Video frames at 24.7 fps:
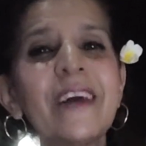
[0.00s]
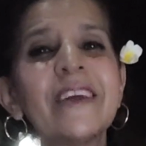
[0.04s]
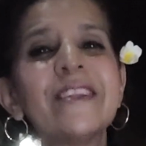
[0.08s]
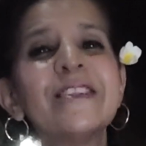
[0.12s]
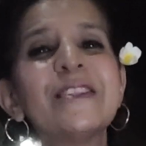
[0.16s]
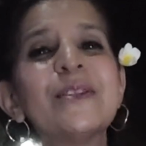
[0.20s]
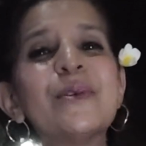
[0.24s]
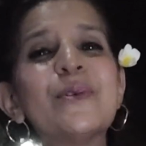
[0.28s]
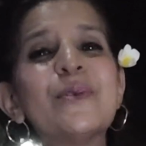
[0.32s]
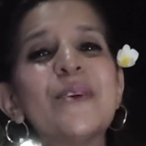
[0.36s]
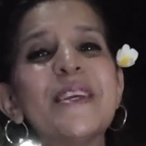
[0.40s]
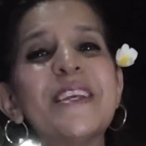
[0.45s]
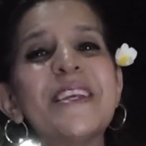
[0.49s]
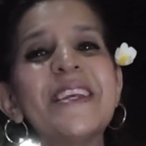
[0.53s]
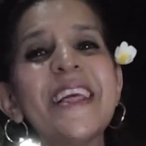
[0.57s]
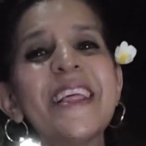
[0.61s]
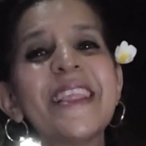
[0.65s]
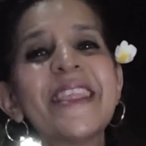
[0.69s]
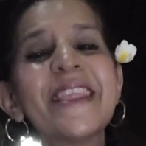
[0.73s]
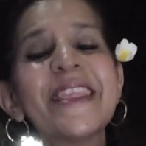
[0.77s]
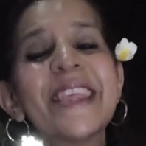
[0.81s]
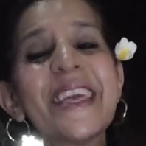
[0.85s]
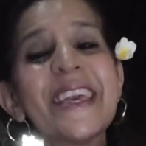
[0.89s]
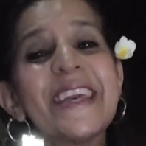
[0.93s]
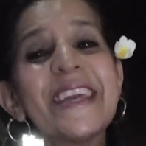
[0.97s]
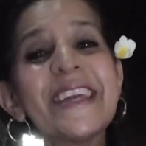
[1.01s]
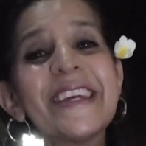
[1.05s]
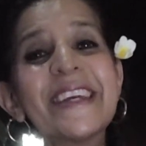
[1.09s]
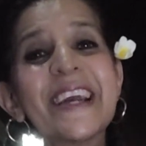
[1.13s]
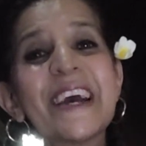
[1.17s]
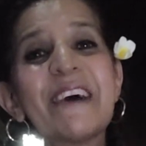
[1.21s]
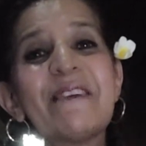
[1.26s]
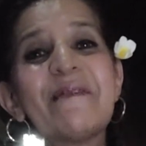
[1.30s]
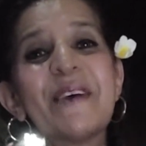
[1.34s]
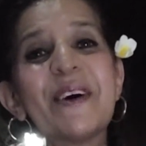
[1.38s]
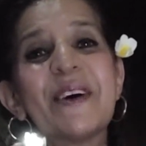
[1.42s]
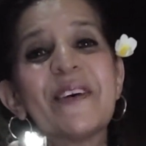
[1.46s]
Do we think
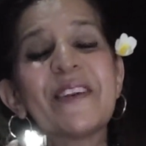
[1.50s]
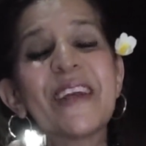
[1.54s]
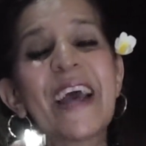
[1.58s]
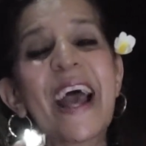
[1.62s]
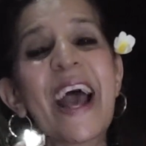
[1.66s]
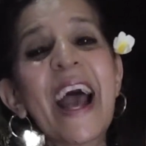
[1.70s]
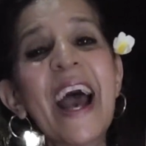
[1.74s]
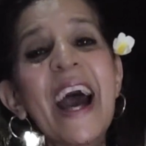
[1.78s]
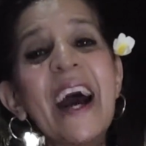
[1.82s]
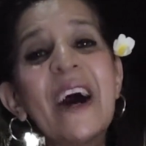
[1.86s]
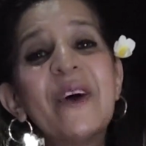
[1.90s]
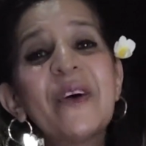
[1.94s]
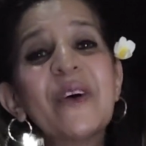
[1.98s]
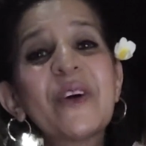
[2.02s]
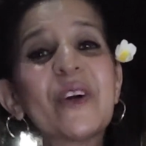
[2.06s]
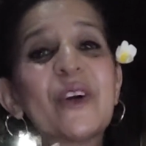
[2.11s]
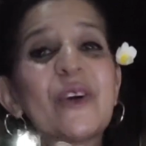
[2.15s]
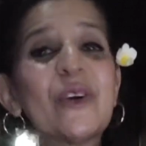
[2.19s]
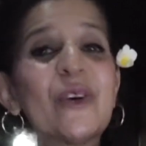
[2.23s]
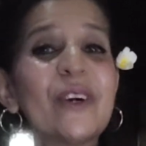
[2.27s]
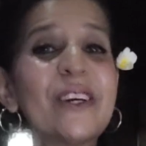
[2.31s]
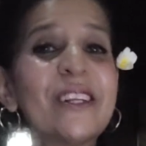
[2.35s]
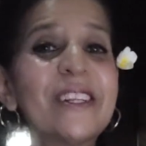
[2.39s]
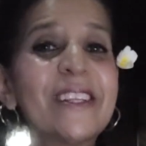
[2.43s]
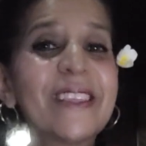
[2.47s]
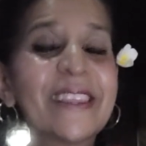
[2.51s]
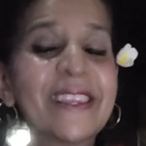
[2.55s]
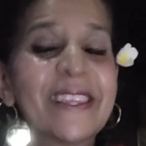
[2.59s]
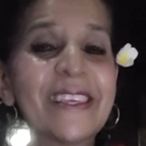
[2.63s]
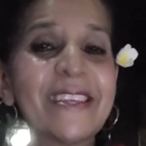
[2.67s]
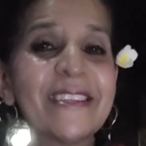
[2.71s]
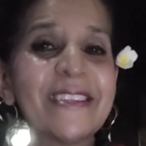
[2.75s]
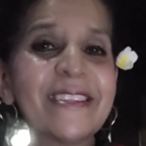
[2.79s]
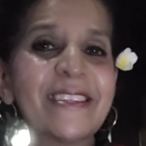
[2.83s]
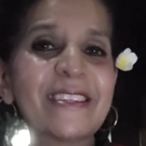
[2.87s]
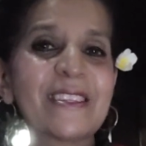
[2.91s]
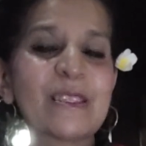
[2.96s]
about how good
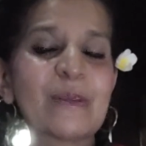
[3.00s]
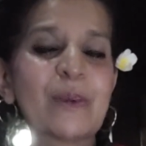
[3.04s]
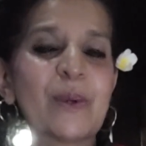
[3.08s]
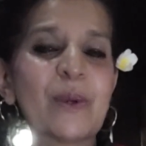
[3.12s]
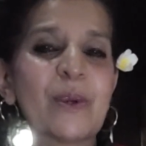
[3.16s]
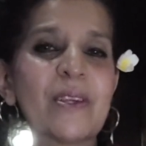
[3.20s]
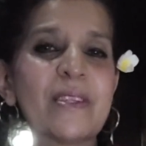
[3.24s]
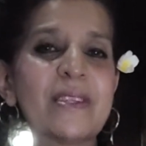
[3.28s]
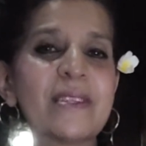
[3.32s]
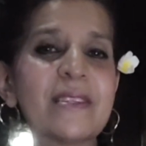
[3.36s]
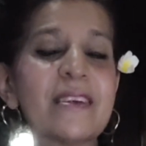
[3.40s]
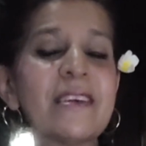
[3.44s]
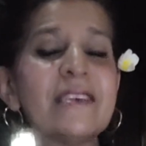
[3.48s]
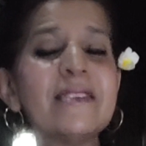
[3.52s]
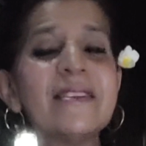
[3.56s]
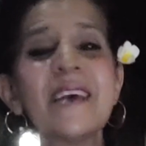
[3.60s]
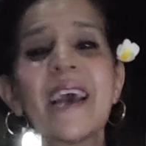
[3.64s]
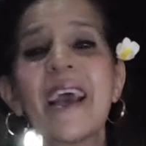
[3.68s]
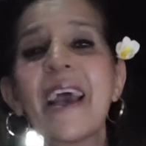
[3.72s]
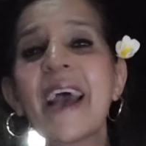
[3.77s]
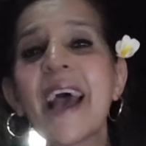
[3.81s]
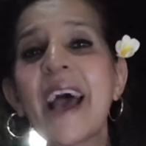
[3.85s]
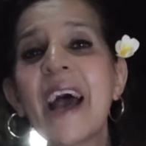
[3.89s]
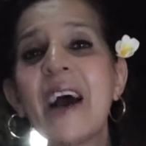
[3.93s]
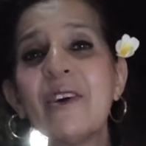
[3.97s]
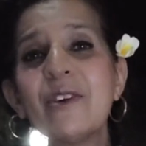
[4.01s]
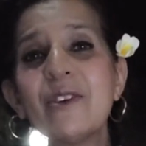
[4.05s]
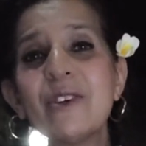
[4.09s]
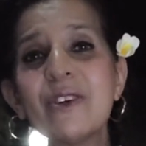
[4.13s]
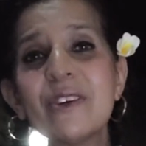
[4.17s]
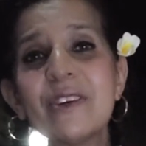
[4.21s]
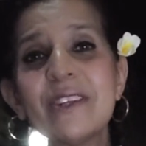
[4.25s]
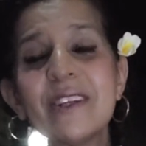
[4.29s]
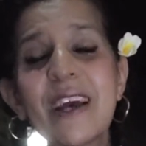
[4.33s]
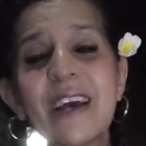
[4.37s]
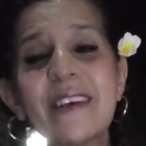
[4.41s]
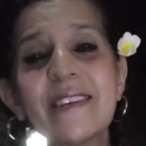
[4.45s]
this experience is, how
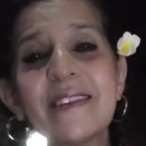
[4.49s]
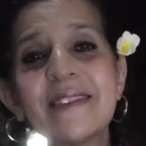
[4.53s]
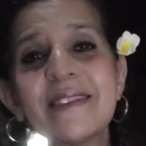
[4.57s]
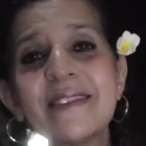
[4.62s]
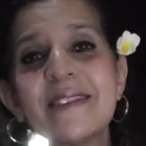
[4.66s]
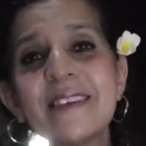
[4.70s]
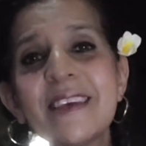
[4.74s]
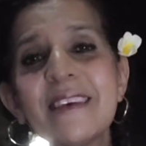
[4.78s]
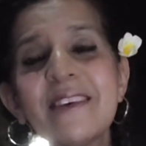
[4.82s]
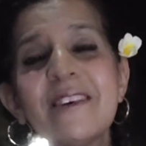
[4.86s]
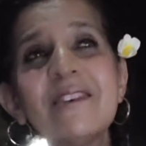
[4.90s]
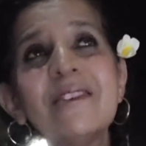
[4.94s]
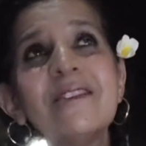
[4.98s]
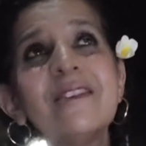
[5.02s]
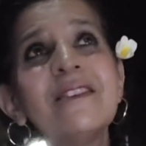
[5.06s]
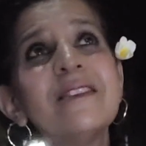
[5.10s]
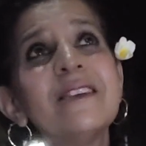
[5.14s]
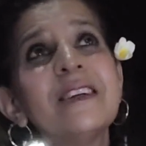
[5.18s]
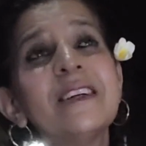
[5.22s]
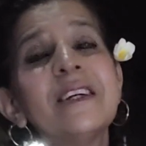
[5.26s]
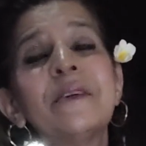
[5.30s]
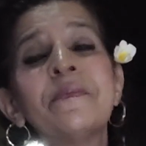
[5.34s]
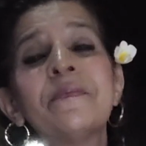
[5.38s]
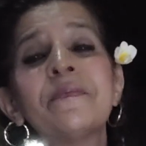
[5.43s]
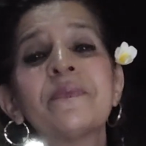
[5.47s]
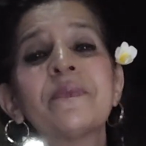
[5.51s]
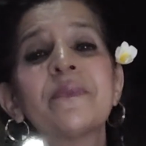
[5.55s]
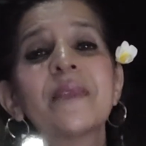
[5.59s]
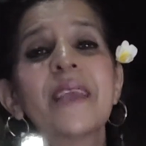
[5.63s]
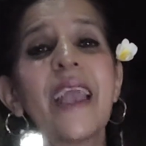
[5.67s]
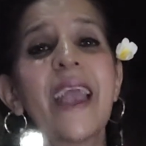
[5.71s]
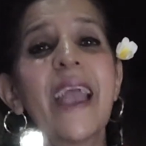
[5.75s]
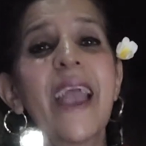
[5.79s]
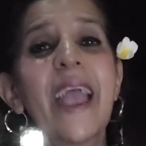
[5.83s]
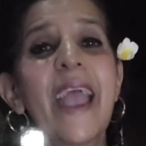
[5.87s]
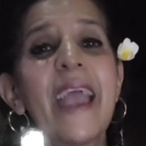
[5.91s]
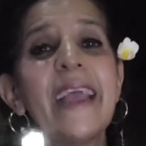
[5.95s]
good a single
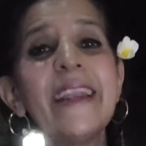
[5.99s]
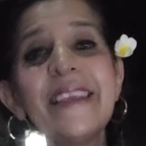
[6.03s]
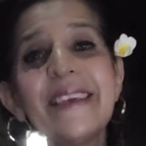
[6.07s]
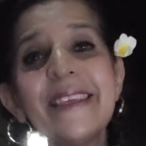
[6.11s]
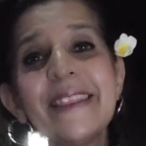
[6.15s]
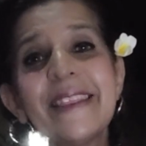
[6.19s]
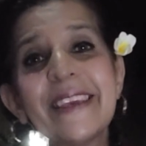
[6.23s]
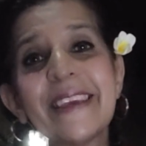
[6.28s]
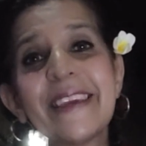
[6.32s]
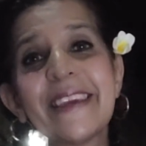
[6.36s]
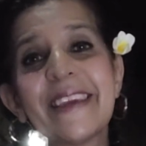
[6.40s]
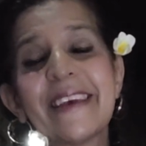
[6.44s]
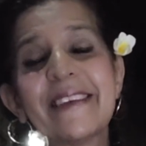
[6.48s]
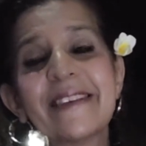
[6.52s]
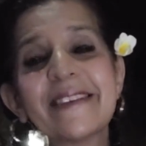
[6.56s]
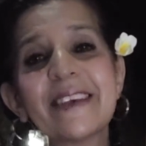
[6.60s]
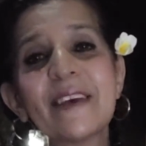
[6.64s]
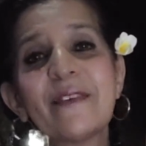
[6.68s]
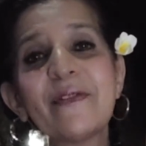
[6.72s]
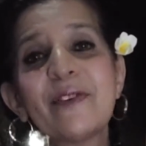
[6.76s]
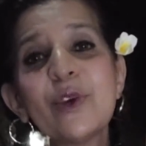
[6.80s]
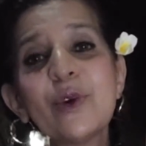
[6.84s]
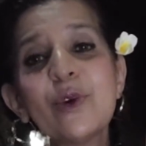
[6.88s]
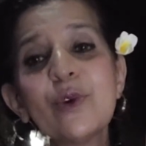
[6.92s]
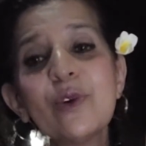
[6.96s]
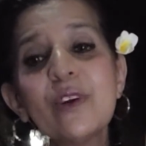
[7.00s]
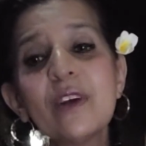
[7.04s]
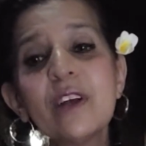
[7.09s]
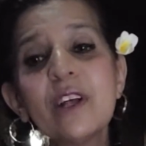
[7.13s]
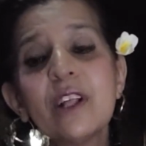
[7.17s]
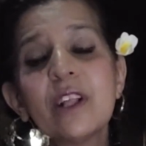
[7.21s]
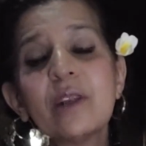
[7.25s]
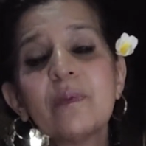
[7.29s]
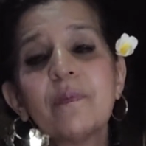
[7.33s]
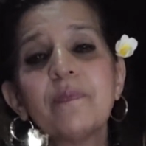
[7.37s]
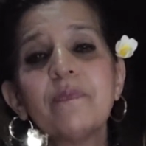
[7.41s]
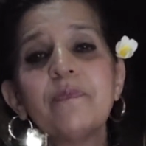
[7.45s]
anything is? If you're
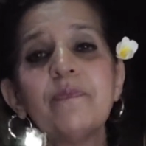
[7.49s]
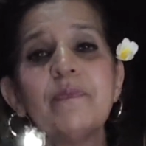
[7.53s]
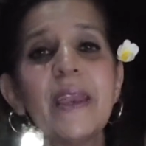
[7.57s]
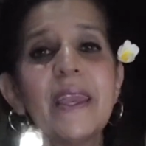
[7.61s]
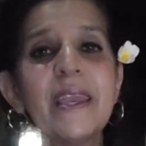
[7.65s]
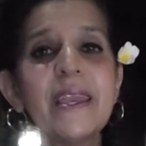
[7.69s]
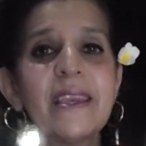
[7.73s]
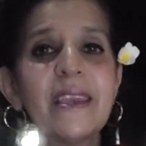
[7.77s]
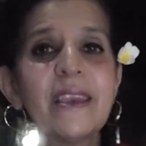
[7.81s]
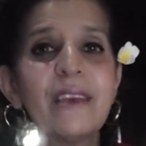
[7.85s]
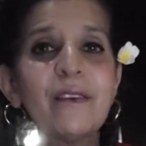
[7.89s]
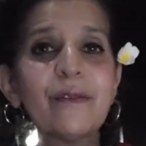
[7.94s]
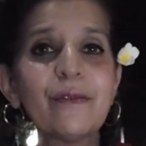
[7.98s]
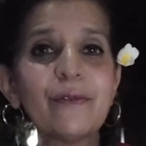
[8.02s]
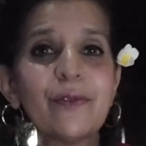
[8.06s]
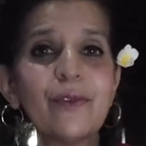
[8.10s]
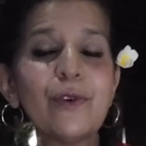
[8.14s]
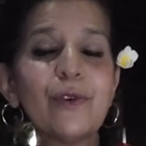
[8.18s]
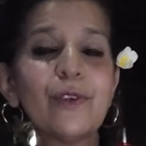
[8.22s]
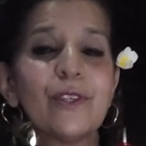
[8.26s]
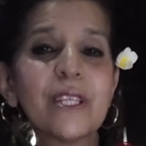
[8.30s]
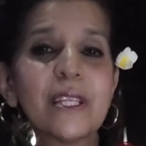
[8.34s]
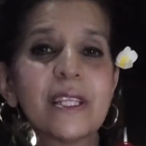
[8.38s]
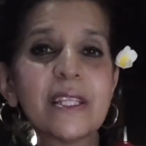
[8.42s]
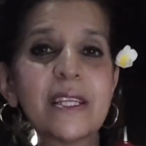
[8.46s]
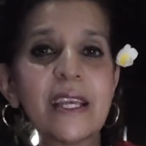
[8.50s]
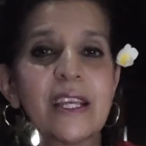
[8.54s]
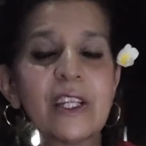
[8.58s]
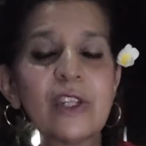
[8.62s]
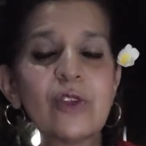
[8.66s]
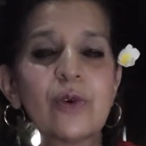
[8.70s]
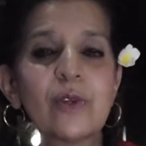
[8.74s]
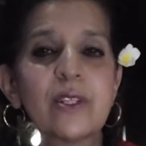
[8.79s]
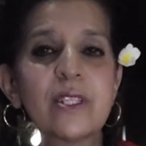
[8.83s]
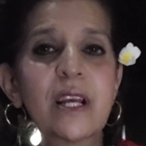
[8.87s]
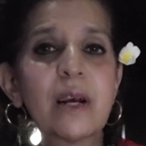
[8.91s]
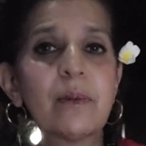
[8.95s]
making food to take
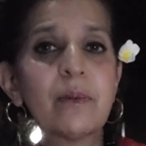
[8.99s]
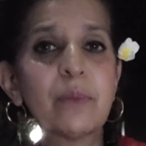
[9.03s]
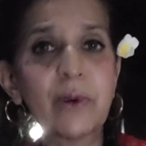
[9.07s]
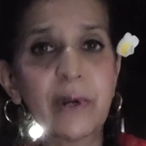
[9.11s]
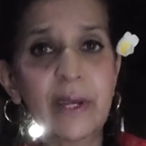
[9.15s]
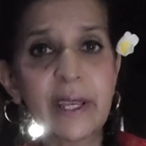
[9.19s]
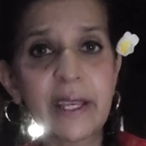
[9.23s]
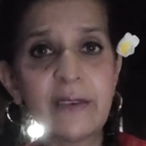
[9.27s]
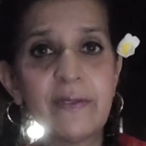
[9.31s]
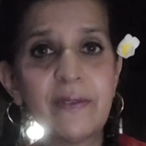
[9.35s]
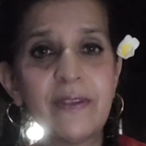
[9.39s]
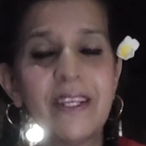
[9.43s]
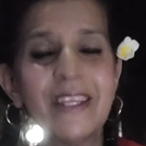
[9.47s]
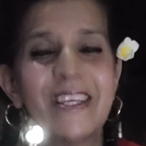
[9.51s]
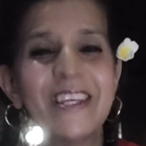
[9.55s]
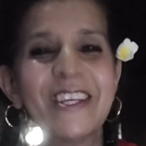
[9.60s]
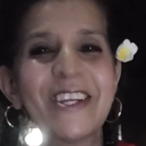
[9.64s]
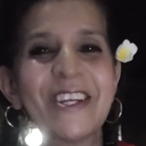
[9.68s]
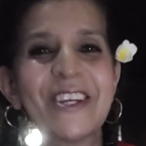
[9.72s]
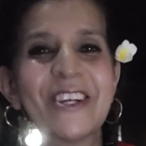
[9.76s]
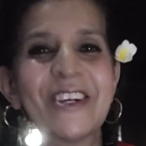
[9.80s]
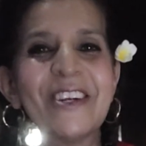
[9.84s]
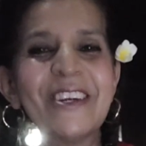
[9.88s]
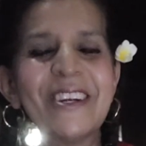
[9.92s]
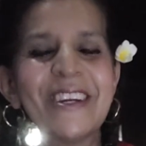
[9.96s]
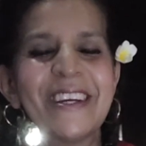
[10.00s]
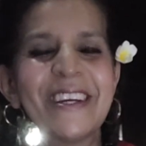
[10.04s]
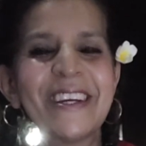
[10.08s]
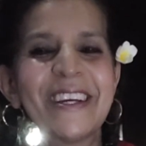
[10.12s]
to a temple, even here,